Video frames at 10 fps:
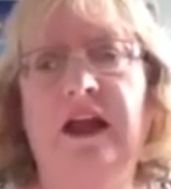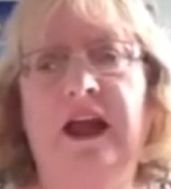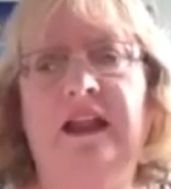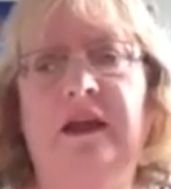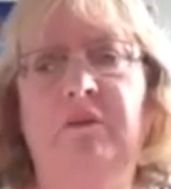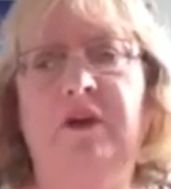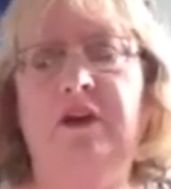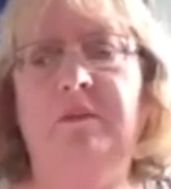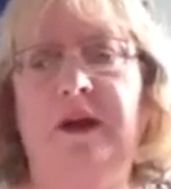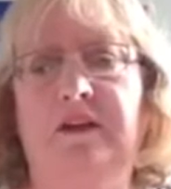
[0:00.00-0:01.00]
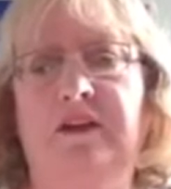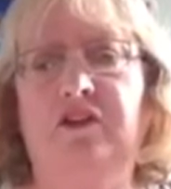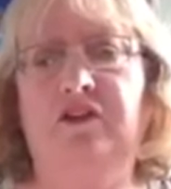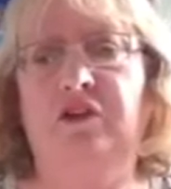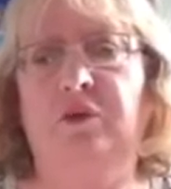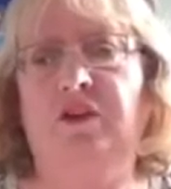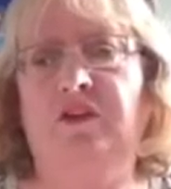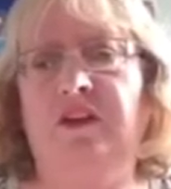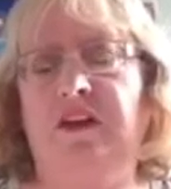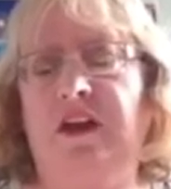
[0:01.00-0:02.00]
And then we compare this to what's
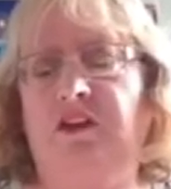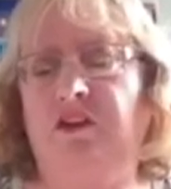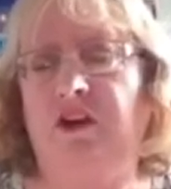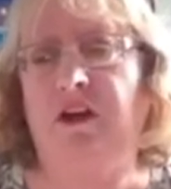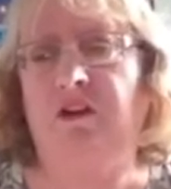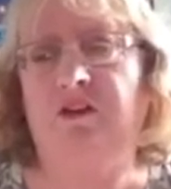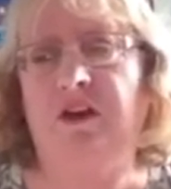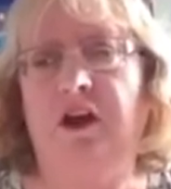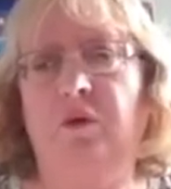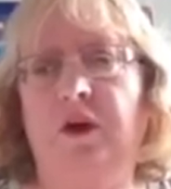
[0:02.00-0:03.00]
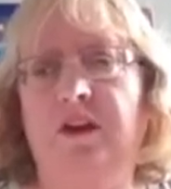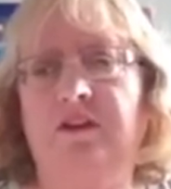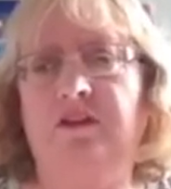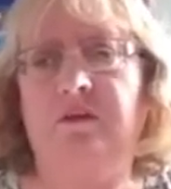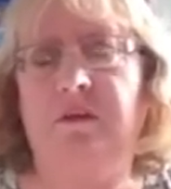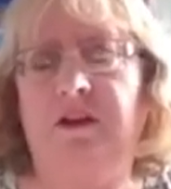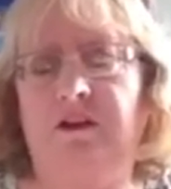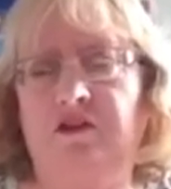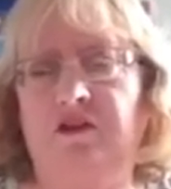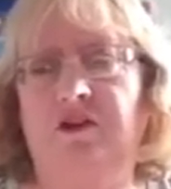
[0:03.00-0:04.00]
in the national accounts now, where this
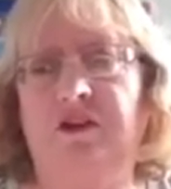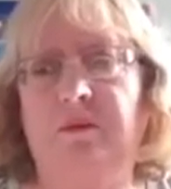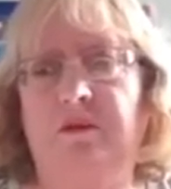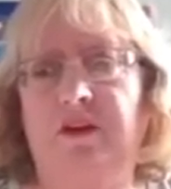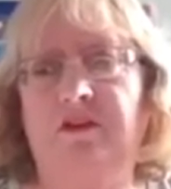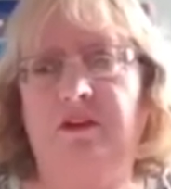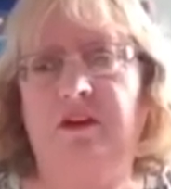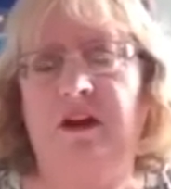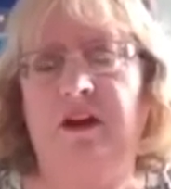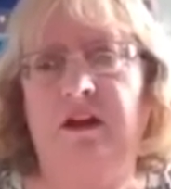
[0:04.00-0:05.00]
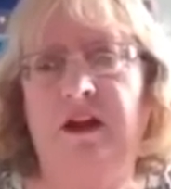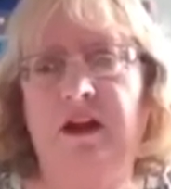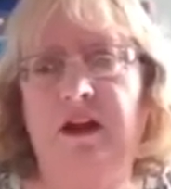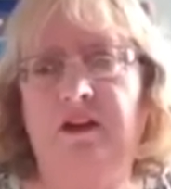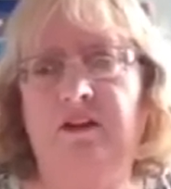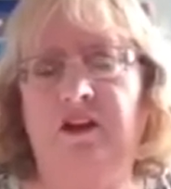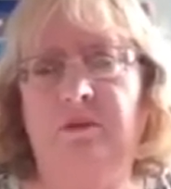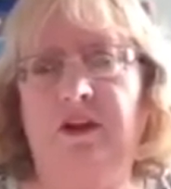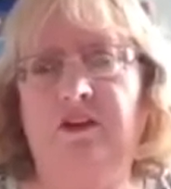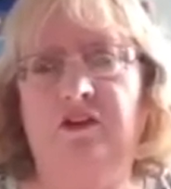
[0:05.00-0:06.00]
additional type of asset,
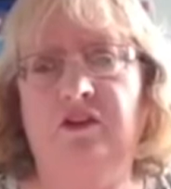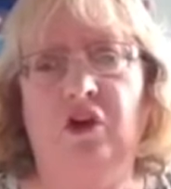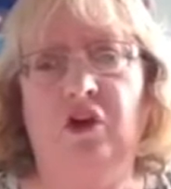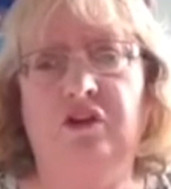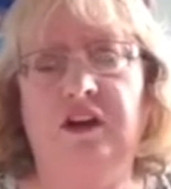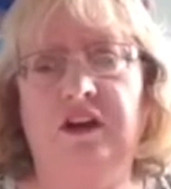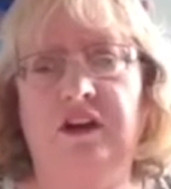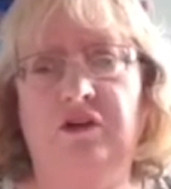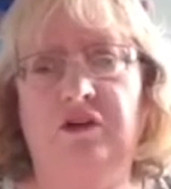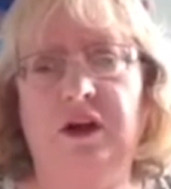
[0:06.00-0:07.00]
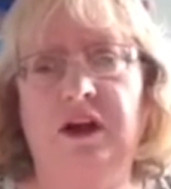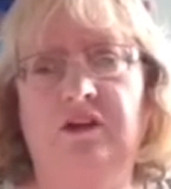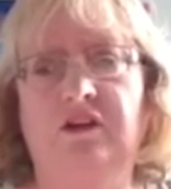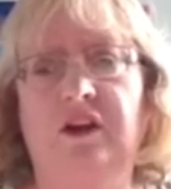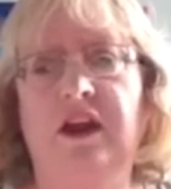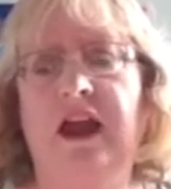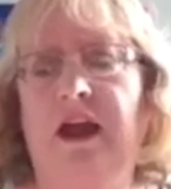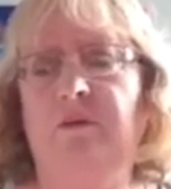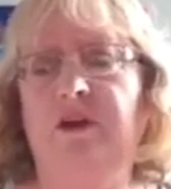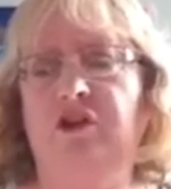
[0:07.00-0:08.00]
intangible asset, is not taken into account.
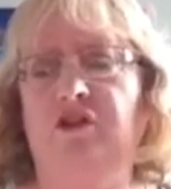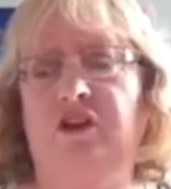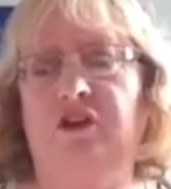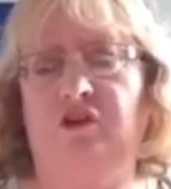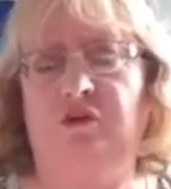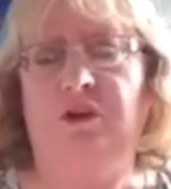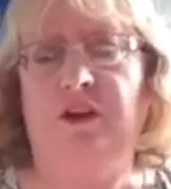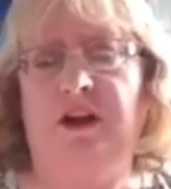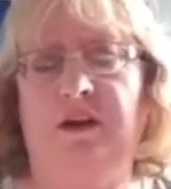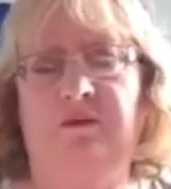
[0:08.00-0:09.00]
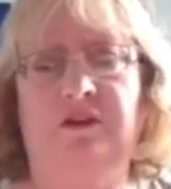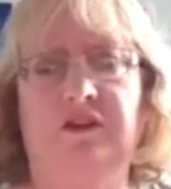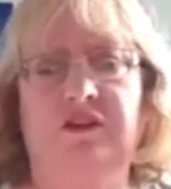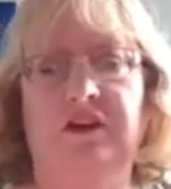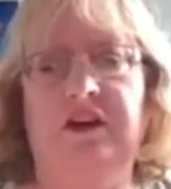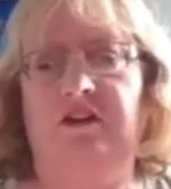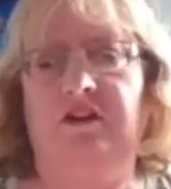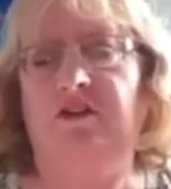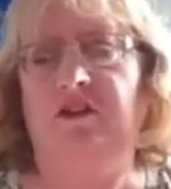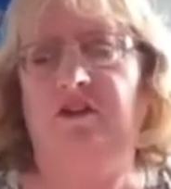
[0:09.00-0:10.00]
And we use the usual Divisi
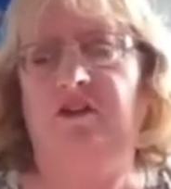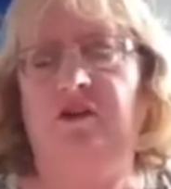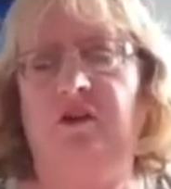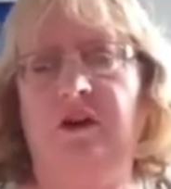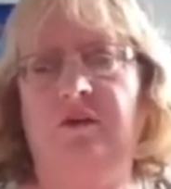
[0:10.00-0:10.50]
indexes to